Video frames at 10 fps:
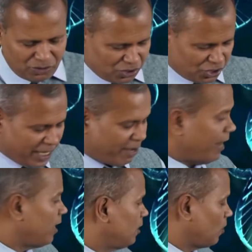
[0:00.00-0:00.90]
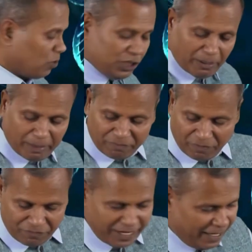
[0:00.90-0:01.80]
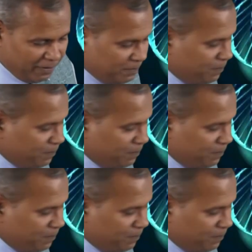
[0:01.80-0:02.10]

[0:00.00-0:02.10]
See here the question number 15.